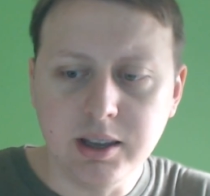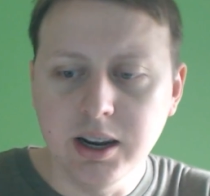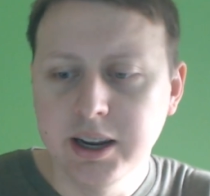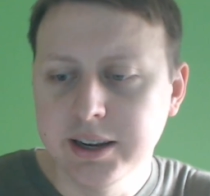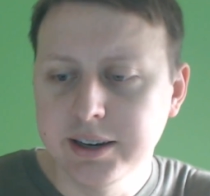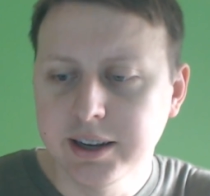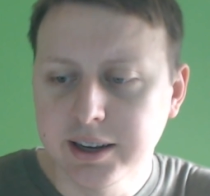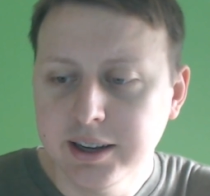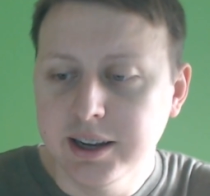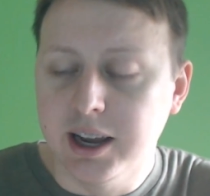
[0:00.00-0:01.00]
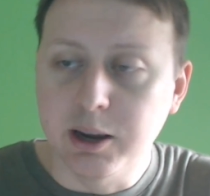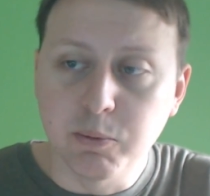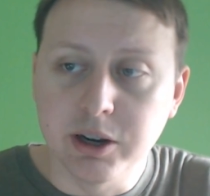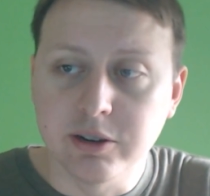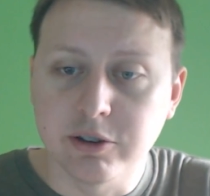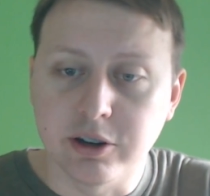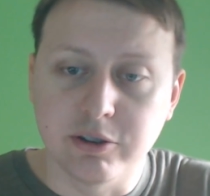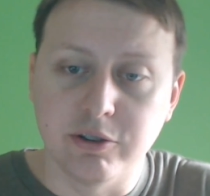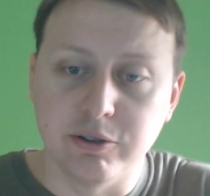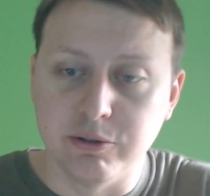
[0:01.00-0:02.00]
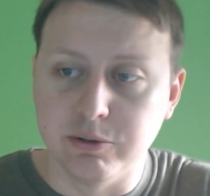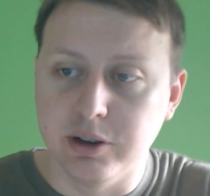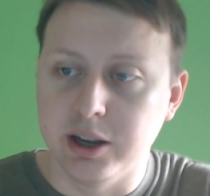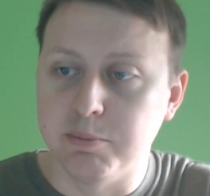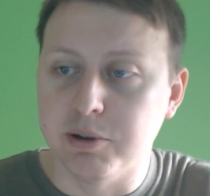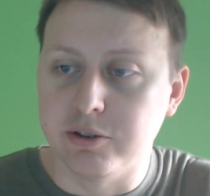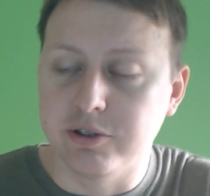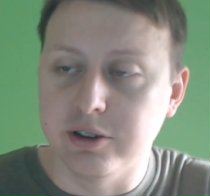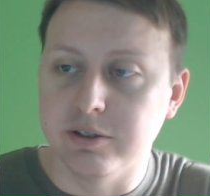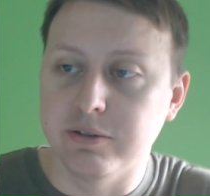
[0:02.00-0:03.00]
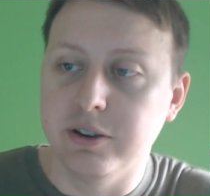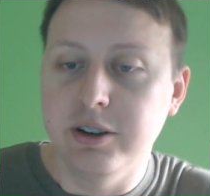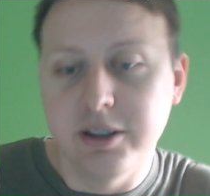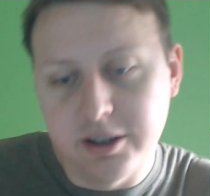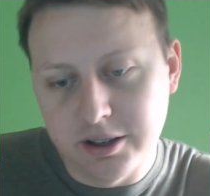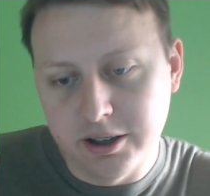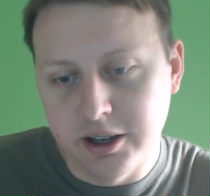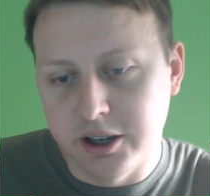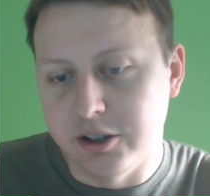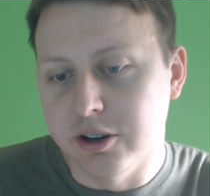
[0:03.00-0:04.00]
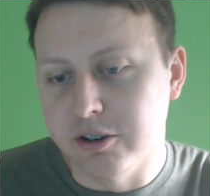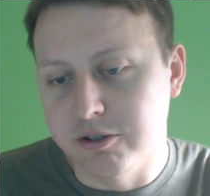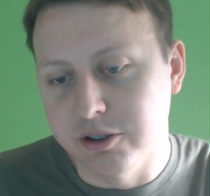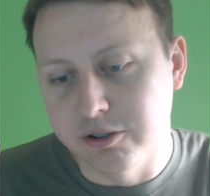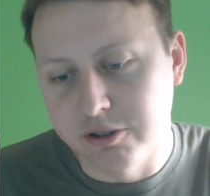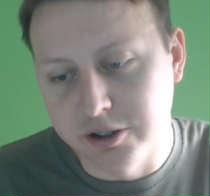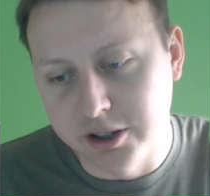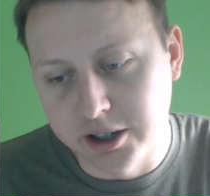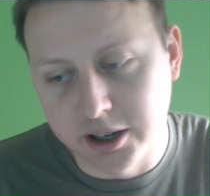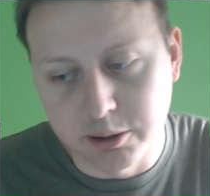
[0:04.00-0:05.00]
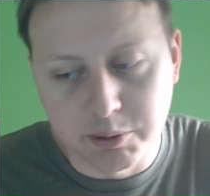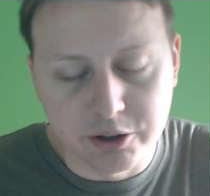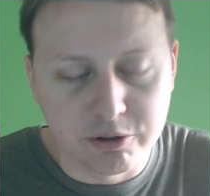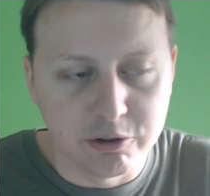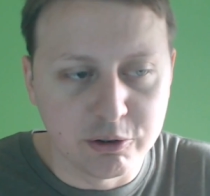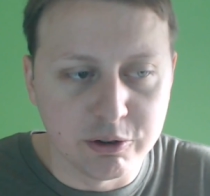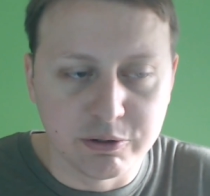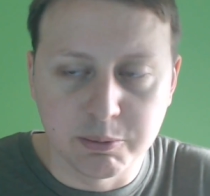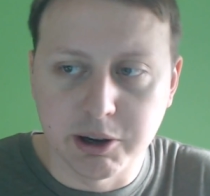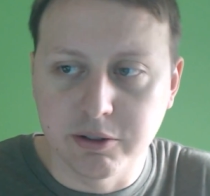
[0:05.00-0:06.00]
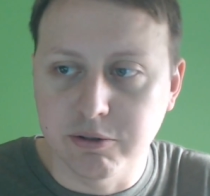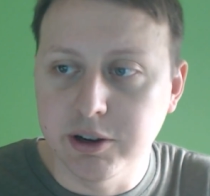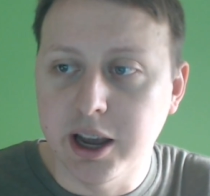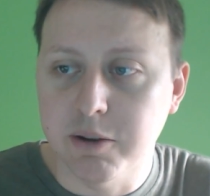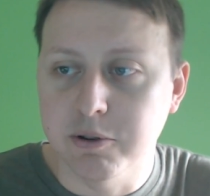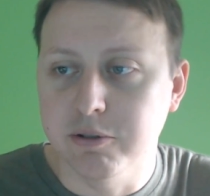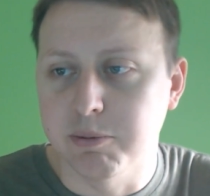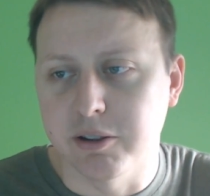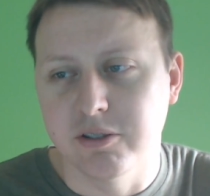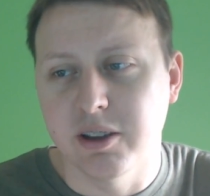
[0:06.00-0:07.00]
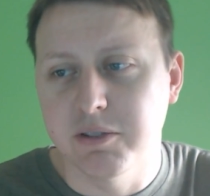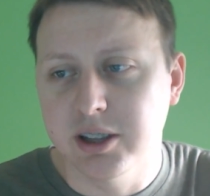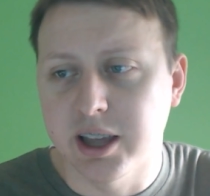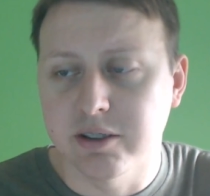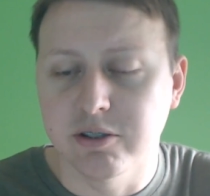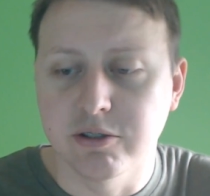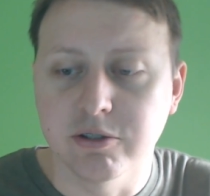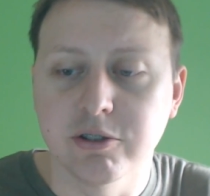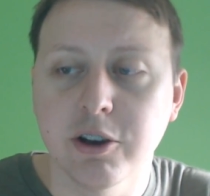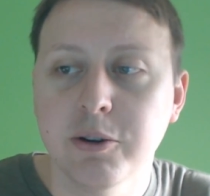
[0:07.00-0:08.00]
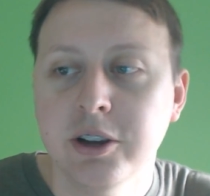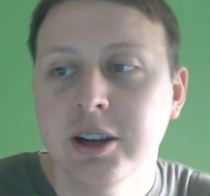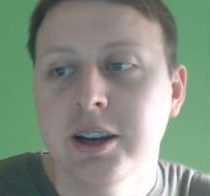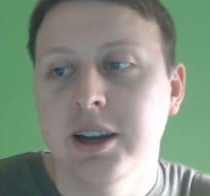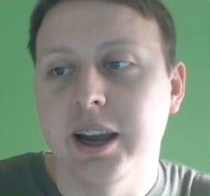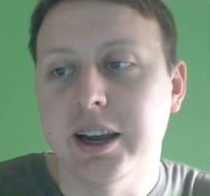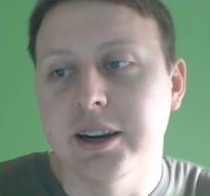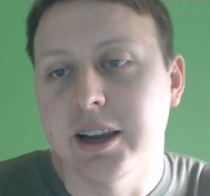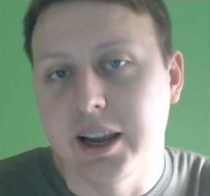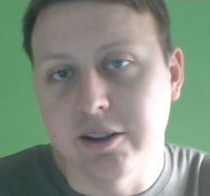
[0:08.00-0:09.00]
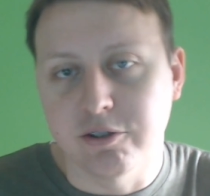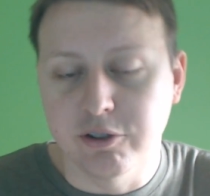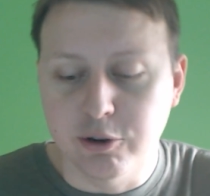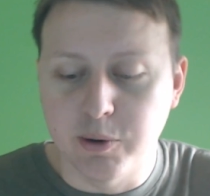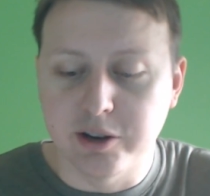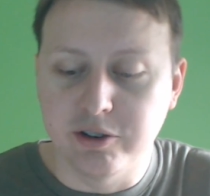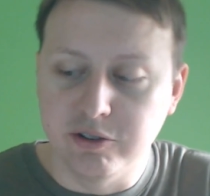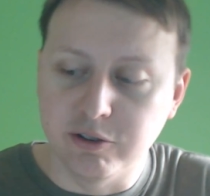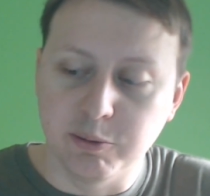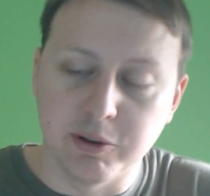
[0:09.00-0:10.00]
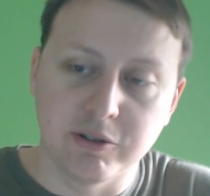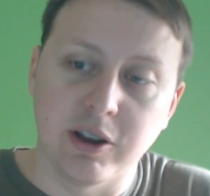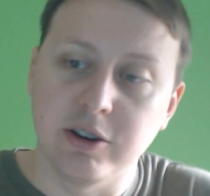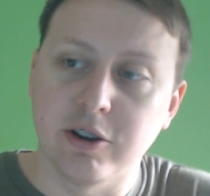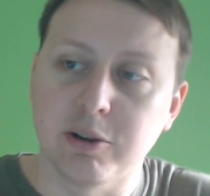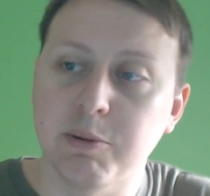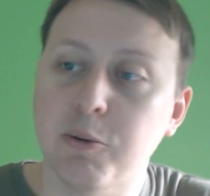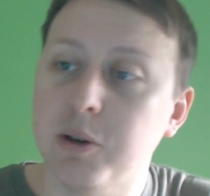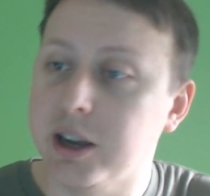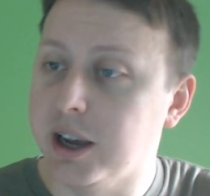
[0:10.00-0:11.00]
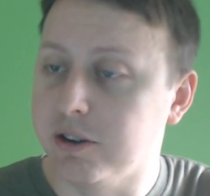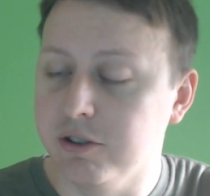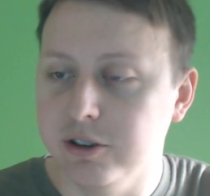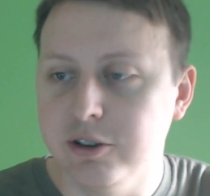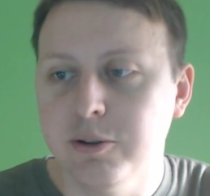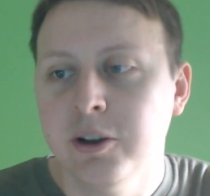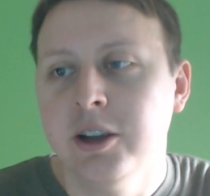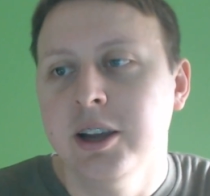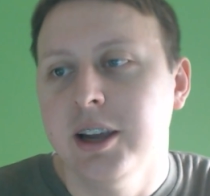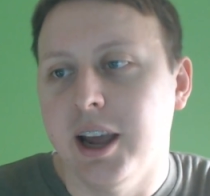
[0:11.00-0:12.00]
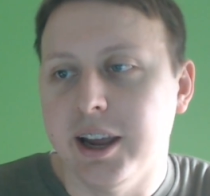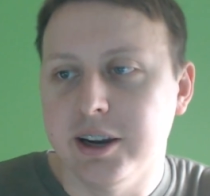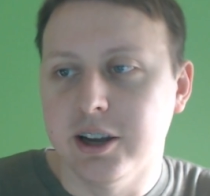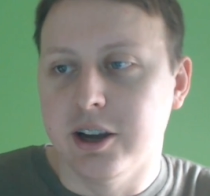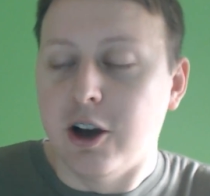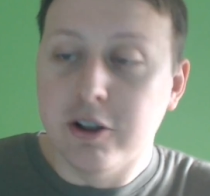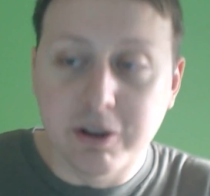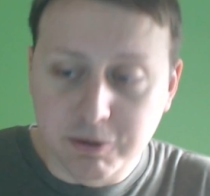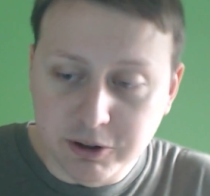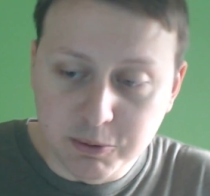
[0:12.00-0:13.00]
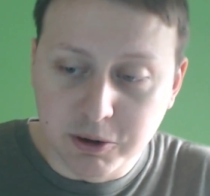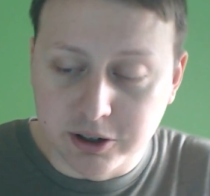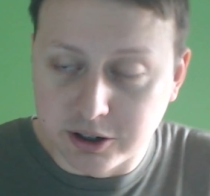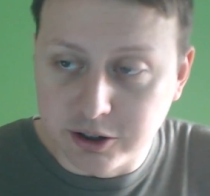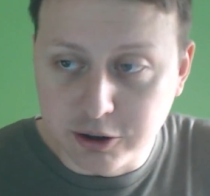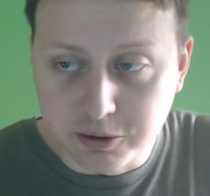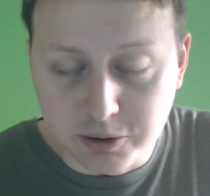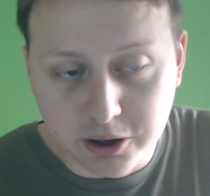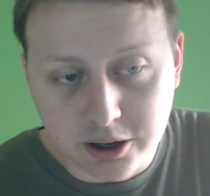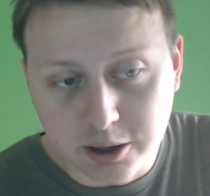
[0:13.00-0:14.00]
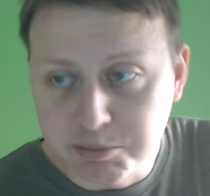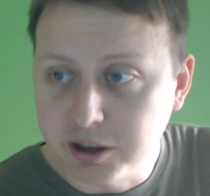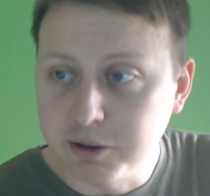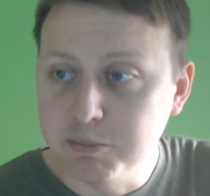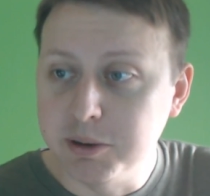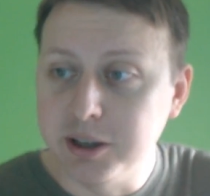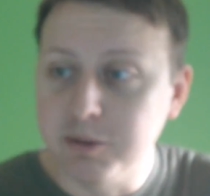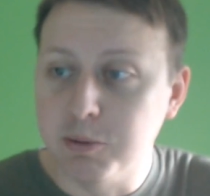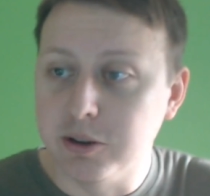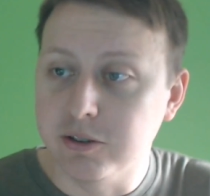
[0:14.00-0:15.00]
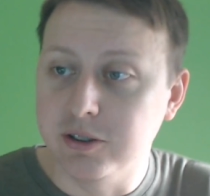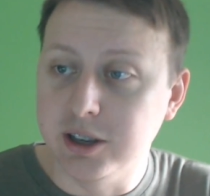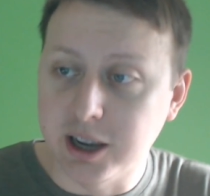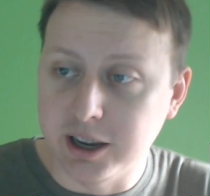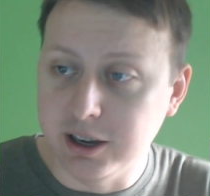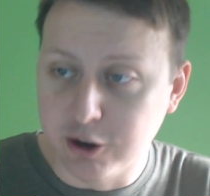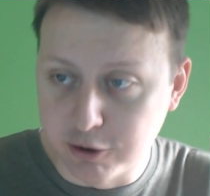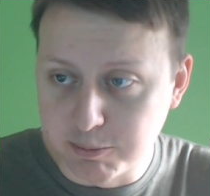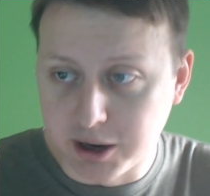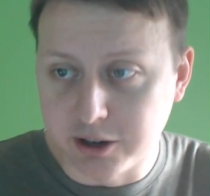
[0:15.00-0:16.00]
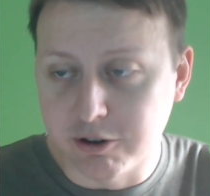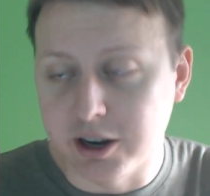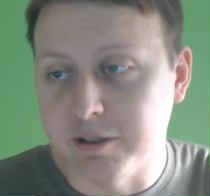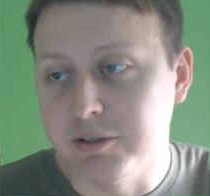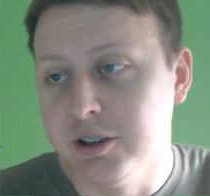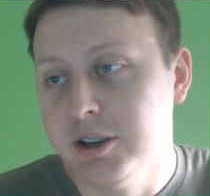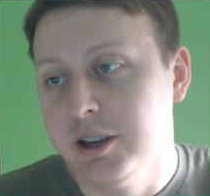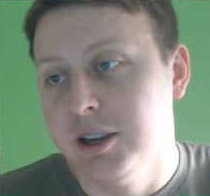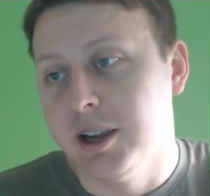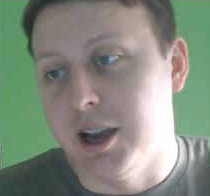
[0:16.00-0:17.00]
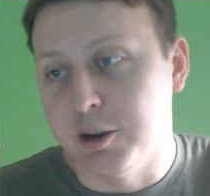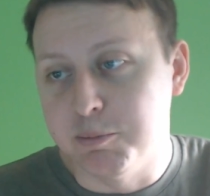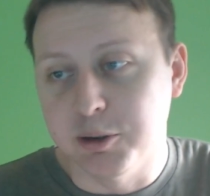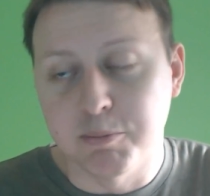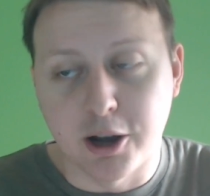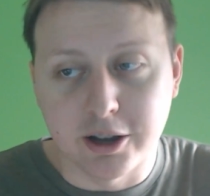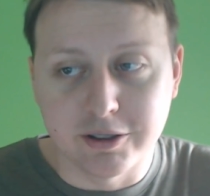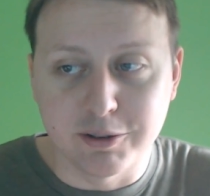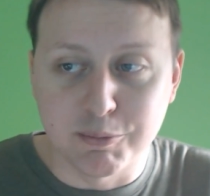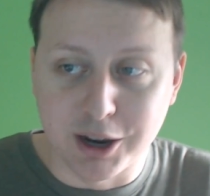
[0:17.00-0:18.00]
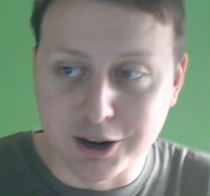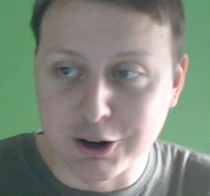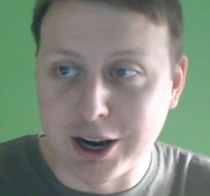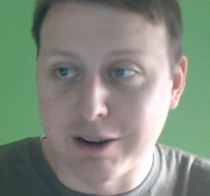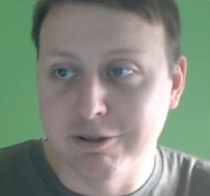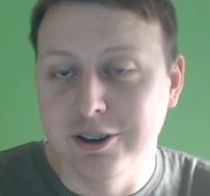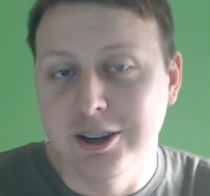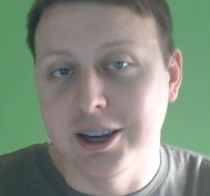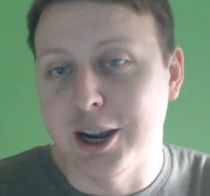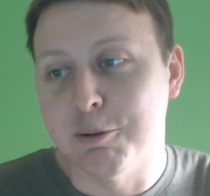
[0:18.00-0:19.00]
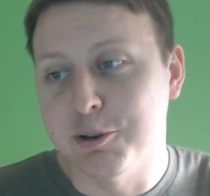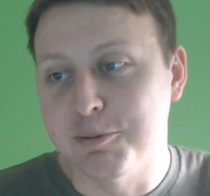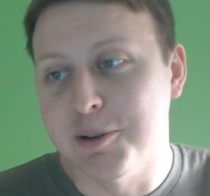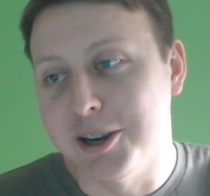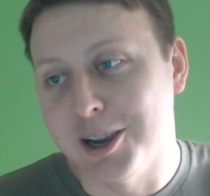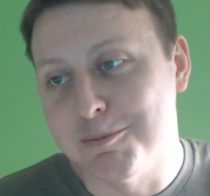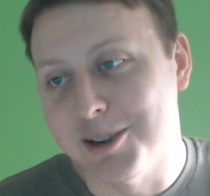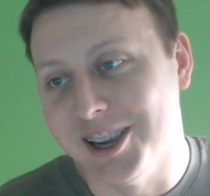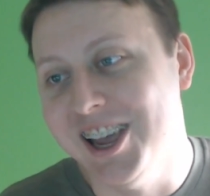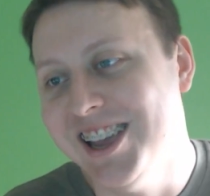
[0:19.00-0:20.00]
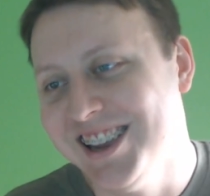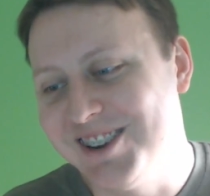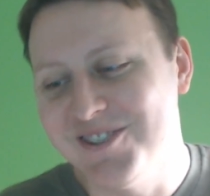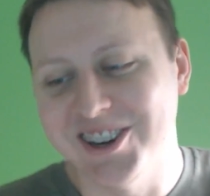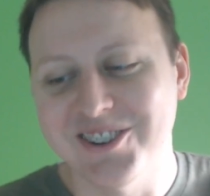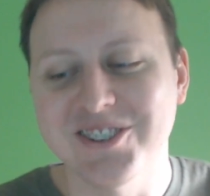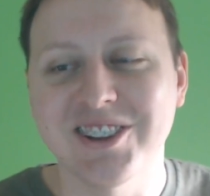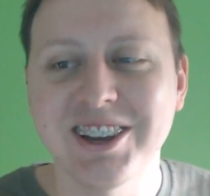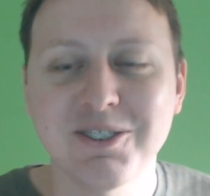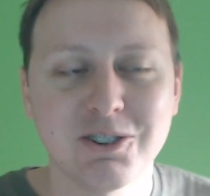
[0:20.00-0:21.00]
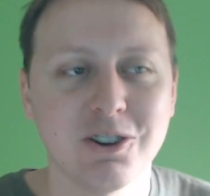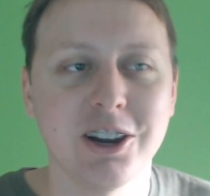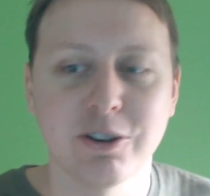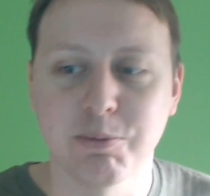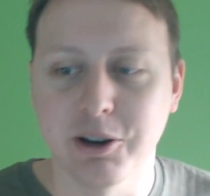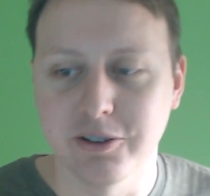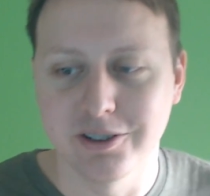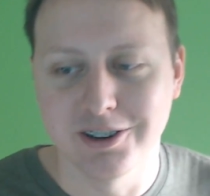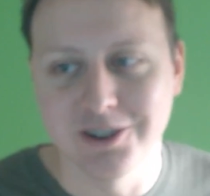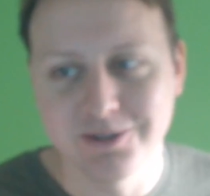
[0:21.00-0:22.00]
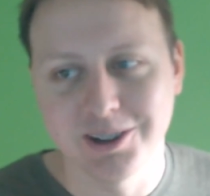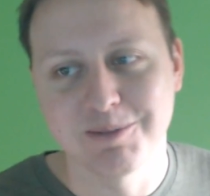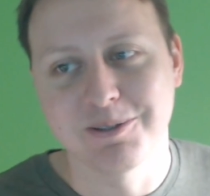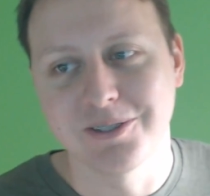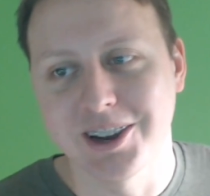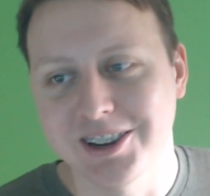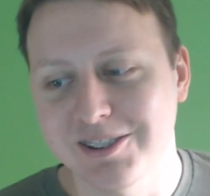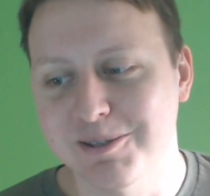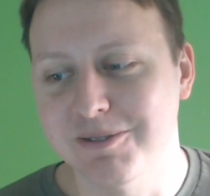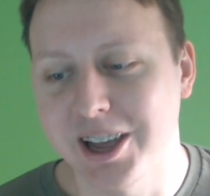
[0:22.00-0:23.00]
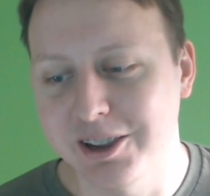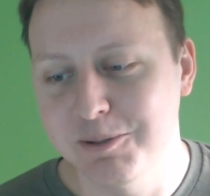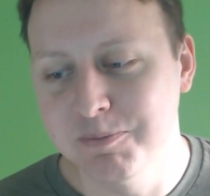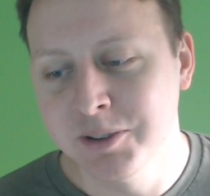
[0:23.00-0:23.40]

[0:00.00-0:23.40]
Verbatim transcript: And uh, I went and talked to a bunch of young children in elementary school for about three hours, about seven classes or so, and uh, answered their questions as well as kind of talked about what I actually do. And uh, all they really wanted to know about me was, did I code Minecraft? How to build mods in Minecraft, and how much money I make. But it was a, it was a great experience, and hopefully I provided some value.